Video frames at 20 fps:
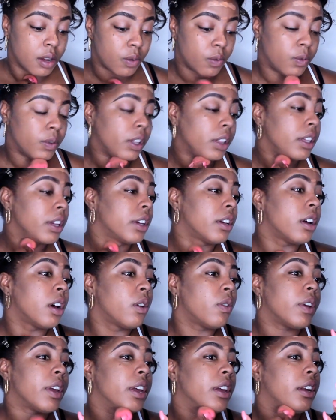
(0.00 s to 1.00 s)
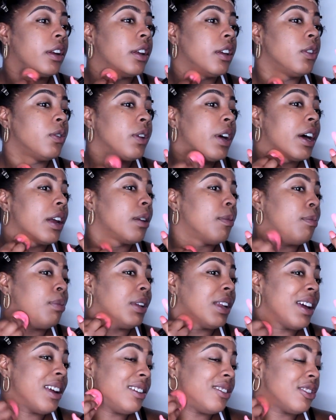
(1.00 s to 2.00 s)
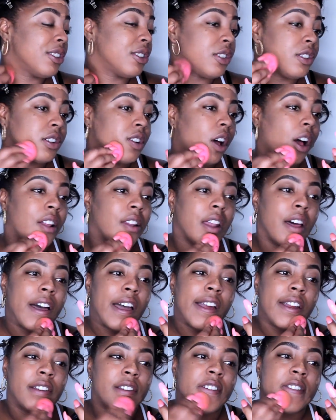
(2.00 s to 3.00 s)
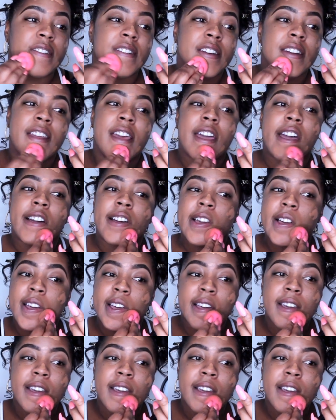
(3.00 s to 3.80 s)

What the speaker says: Really go in, and you gotta blend your jawline, your neck,